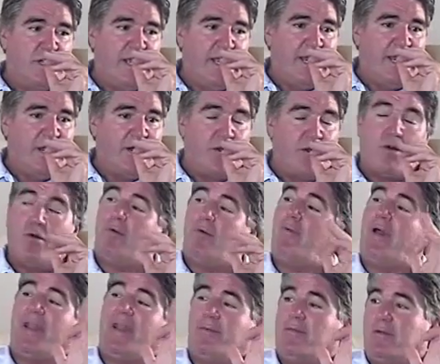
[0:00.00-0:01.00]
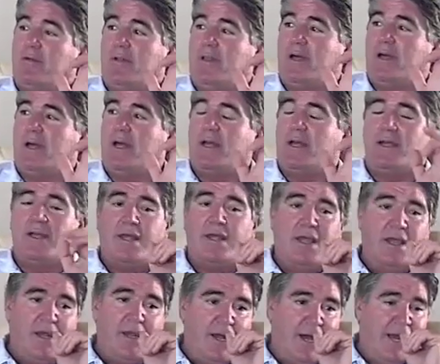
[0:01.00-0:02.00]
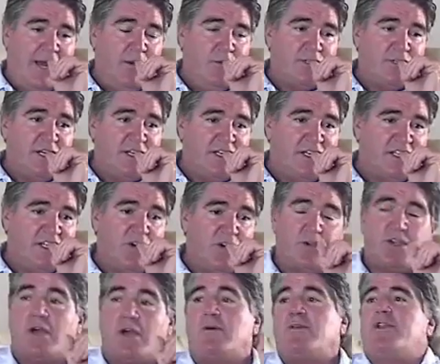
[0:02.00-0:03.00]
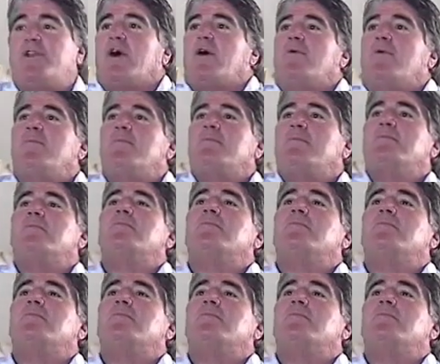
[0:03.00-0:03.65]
incredible there. I was in Tokyo Dome